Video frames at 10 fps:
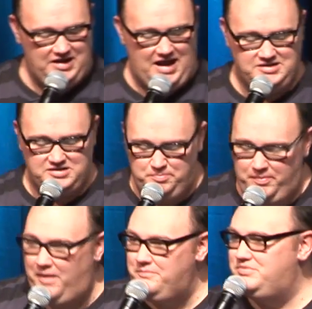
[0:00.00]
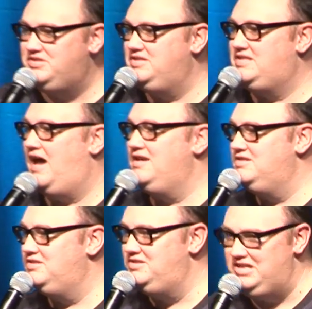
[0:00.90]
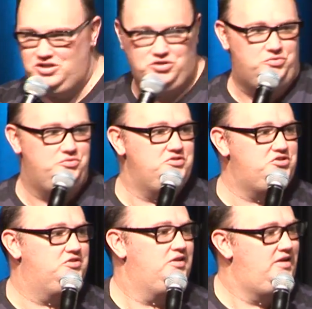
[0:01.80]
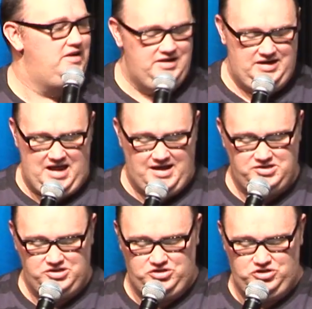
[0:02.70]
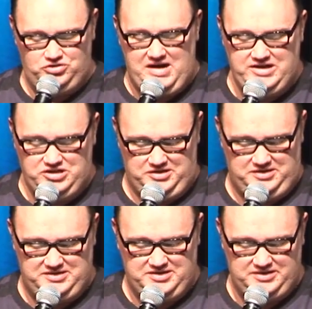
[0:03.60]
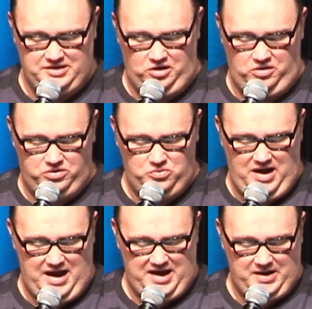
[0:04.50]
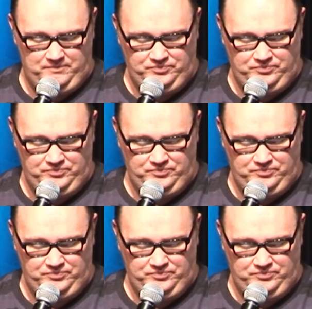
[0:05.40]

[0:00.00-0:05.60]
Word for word: It has its bumps, it has its detours, it has its distractions along the way.